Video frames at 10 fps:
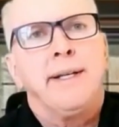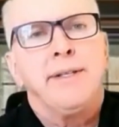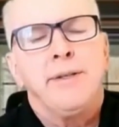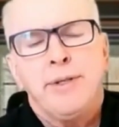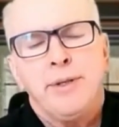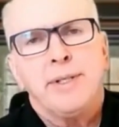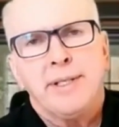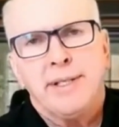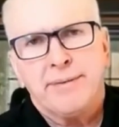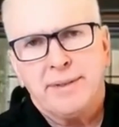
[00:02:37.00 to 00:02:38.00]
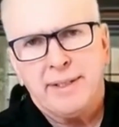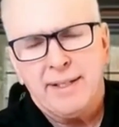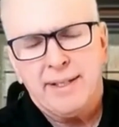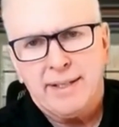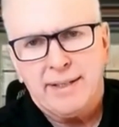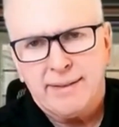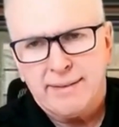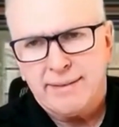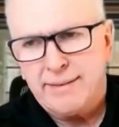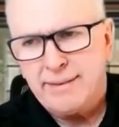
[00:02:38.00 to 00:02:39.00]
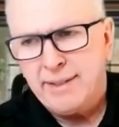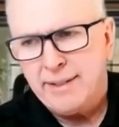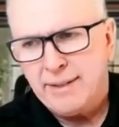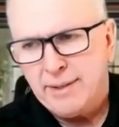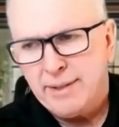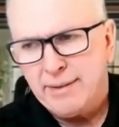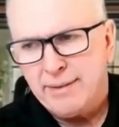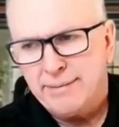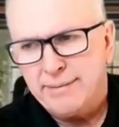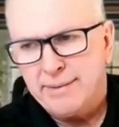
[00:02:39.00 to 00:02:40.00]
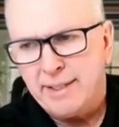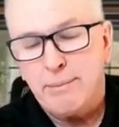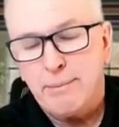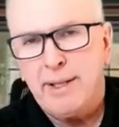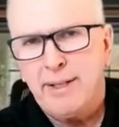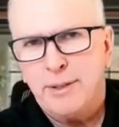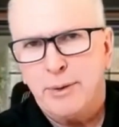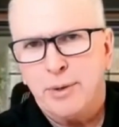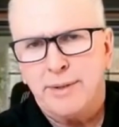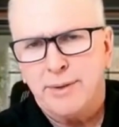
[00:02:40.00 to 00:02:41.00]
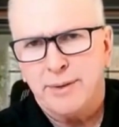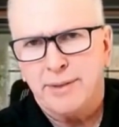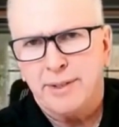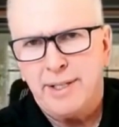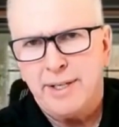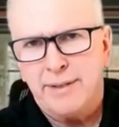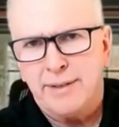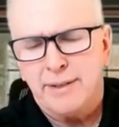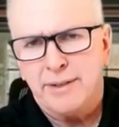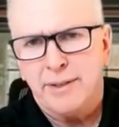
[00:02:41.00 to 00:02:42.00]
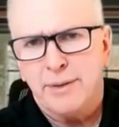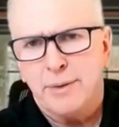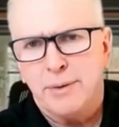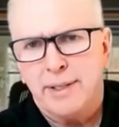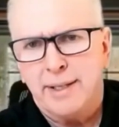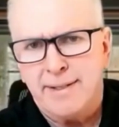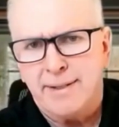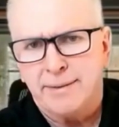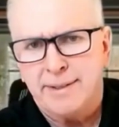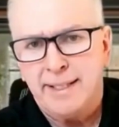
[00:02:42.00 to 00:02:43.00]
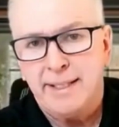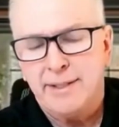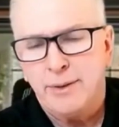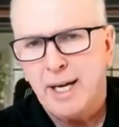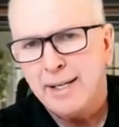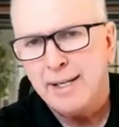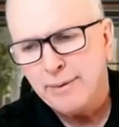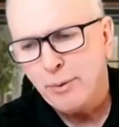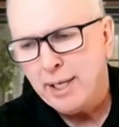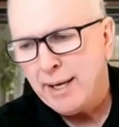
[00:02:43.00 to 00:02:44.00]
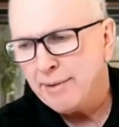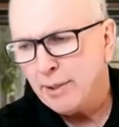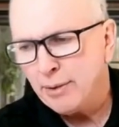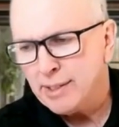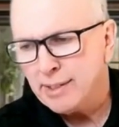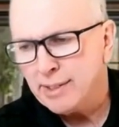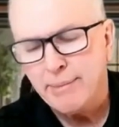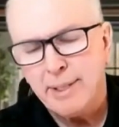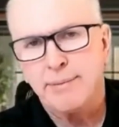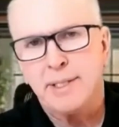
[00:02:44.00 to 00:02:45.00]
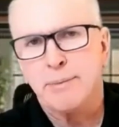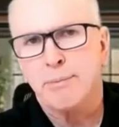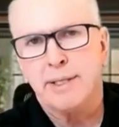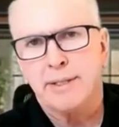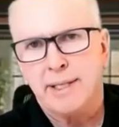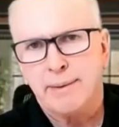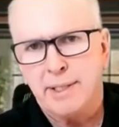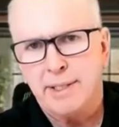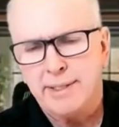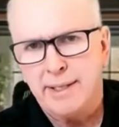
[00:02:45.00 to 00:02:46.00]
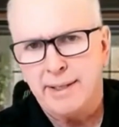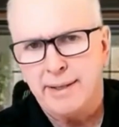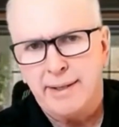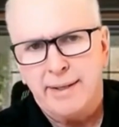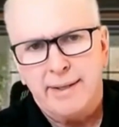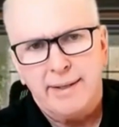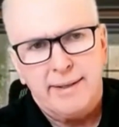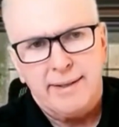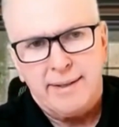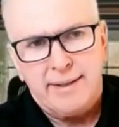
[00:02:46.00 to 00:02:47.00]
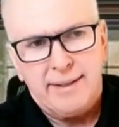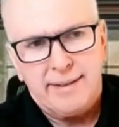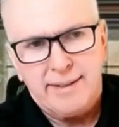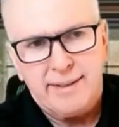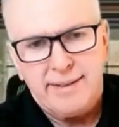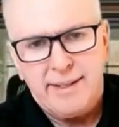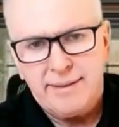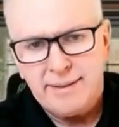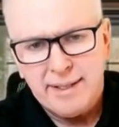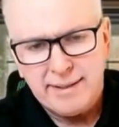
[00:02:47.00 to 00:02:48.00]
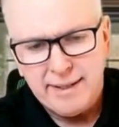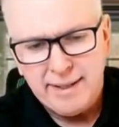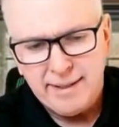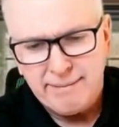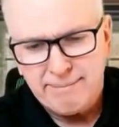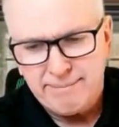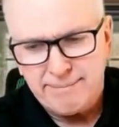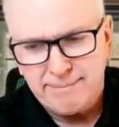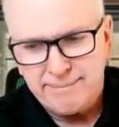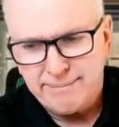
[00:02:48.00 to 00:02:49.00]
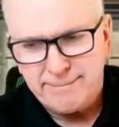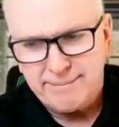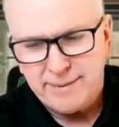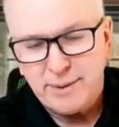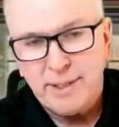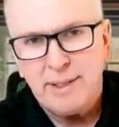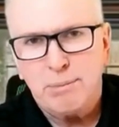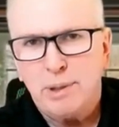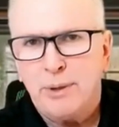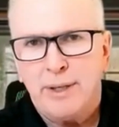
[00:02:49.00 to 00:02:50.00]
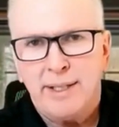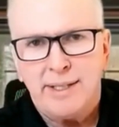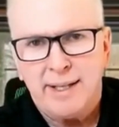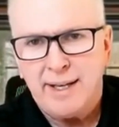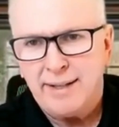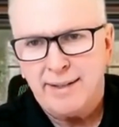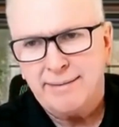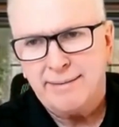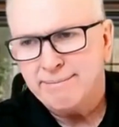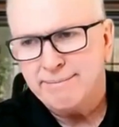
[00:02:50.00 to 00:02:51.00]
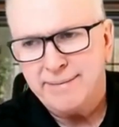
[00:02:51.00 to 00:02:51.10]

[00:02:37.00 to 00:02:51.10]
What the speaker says: are you doing differently that, the company that you worked for a year or two, didn't do? And what I've noticed is sometimes these bigger companies, it's either like they treat employees like,